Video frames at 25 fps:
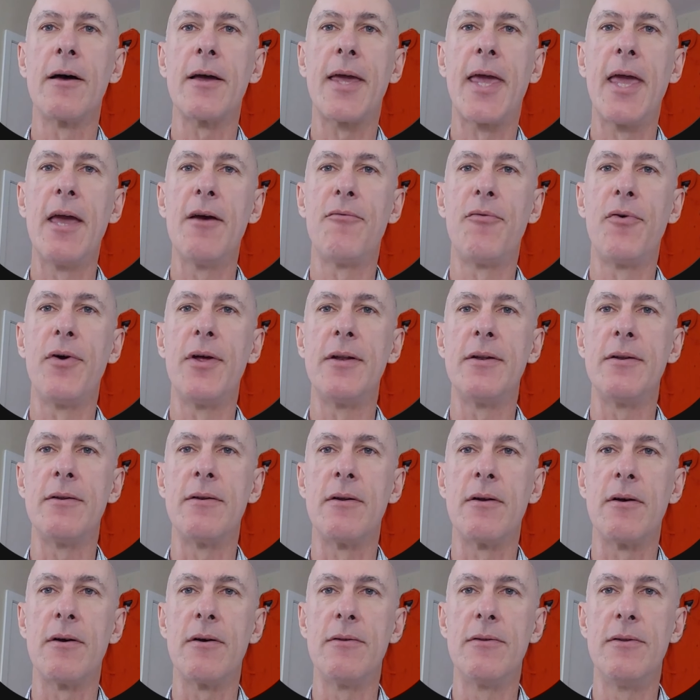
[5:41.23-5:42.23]

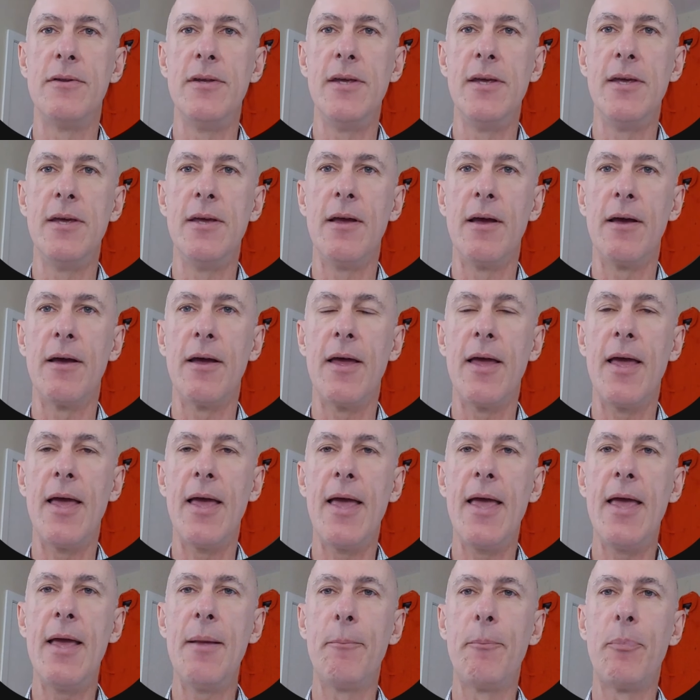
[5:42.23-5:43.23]
given the
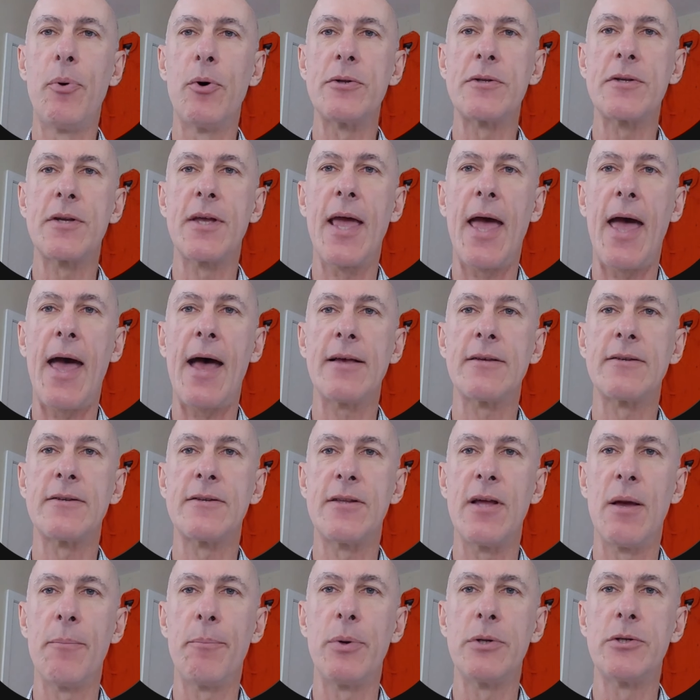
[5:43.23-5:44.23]
input
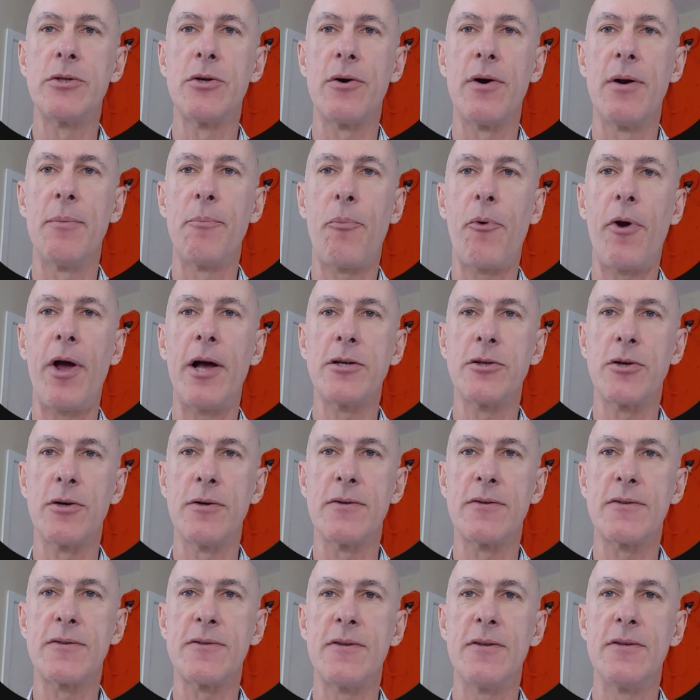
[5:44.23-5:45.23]
gas temperature and
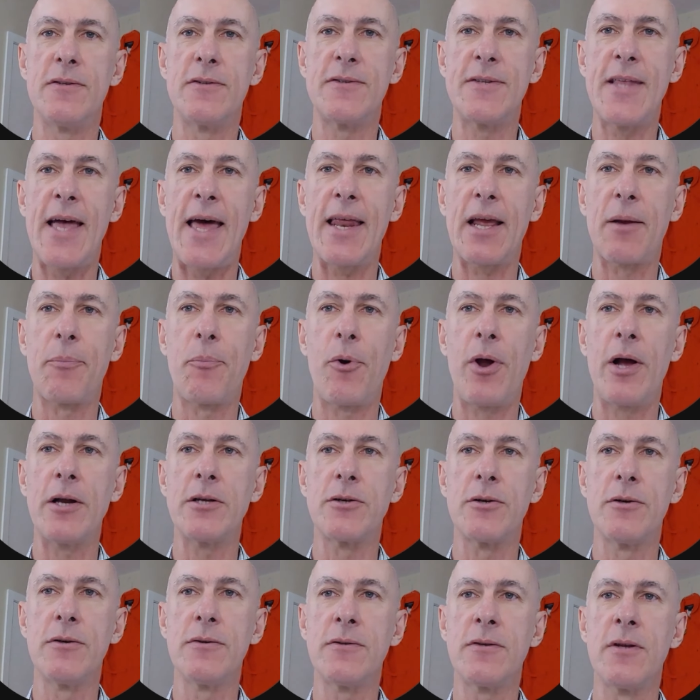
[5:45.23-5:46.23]
pressures, static
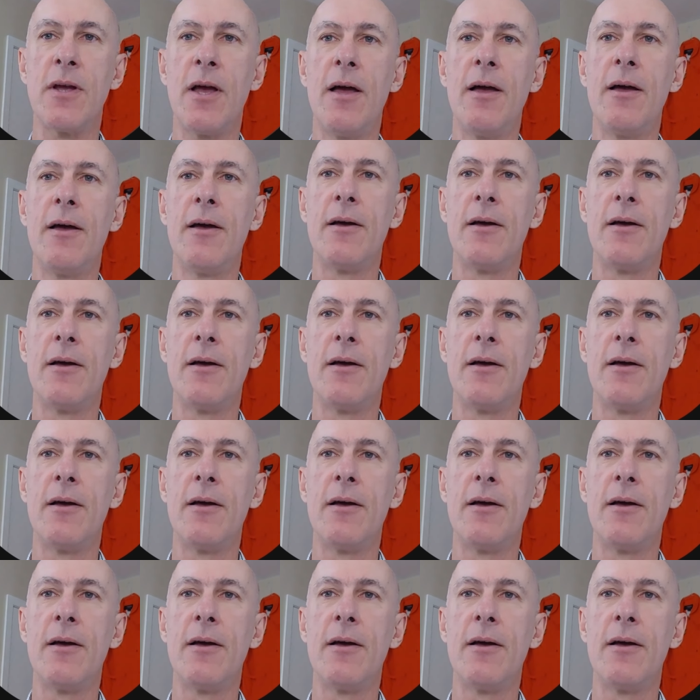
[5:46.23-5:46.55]
pressures,